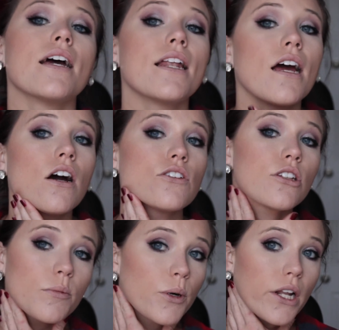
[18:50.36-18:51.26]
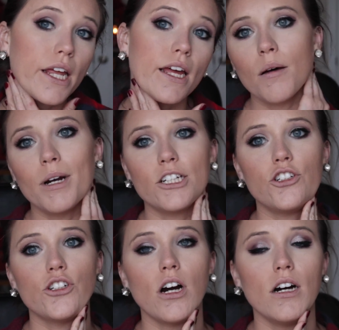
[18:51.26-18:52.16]
then I also put it on my
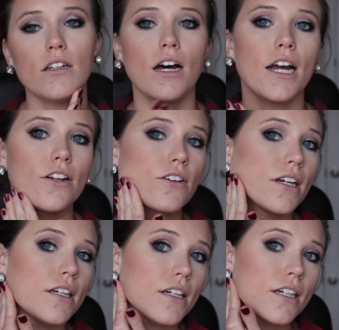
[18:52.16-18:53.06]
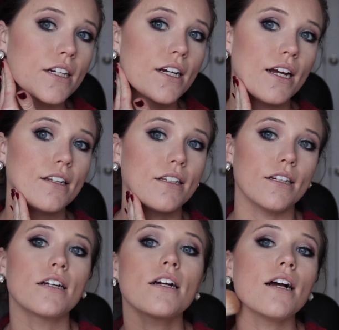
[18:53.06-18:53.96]
jawline right here and
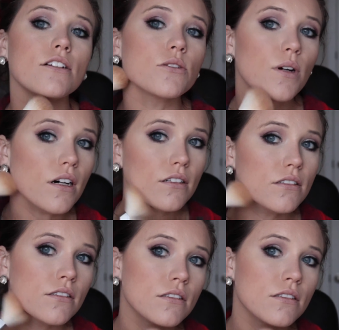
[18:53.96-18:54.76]
here as well.